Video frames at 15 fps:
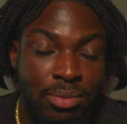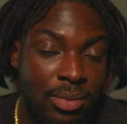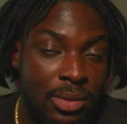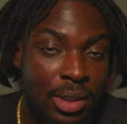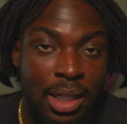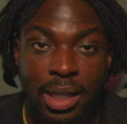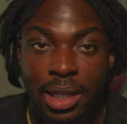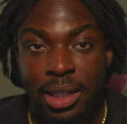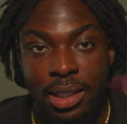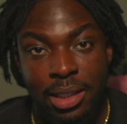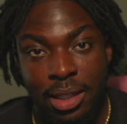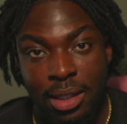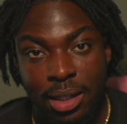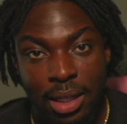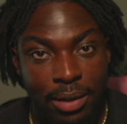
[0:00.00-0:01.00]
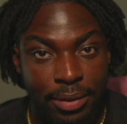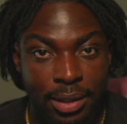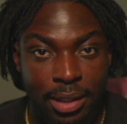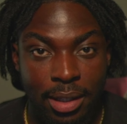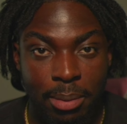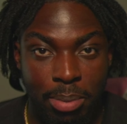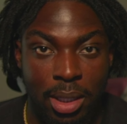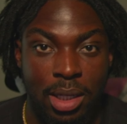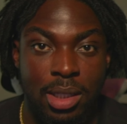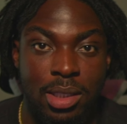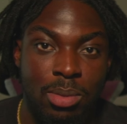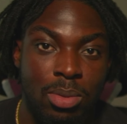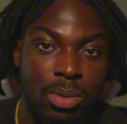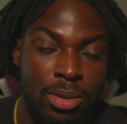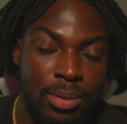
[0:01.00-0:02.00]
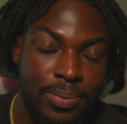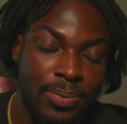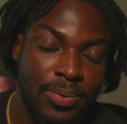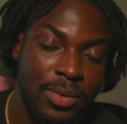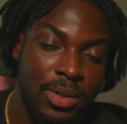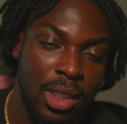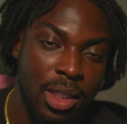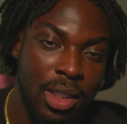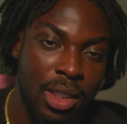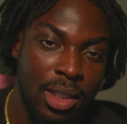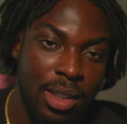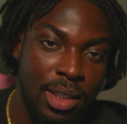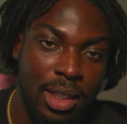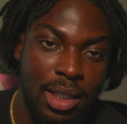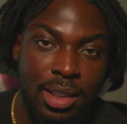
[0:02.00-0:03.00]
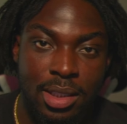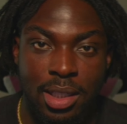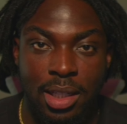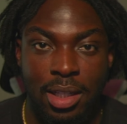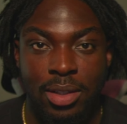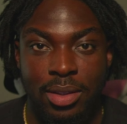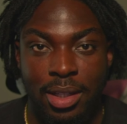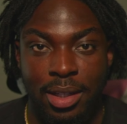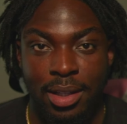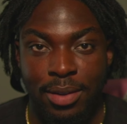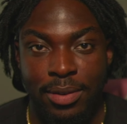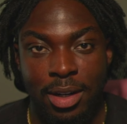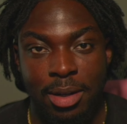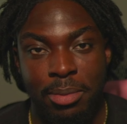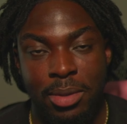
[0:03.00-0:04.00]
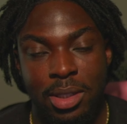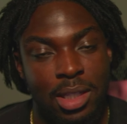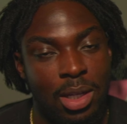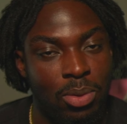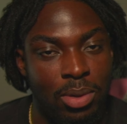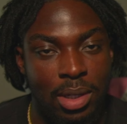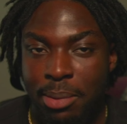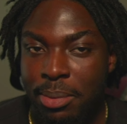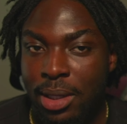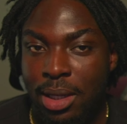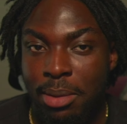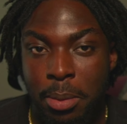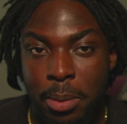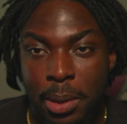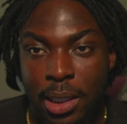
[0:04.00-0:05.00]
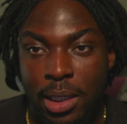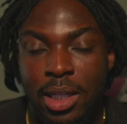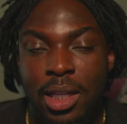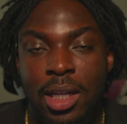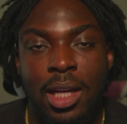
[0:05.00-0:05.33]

Anything, everything possible. H-Town, thank you very much. I will not be coming back.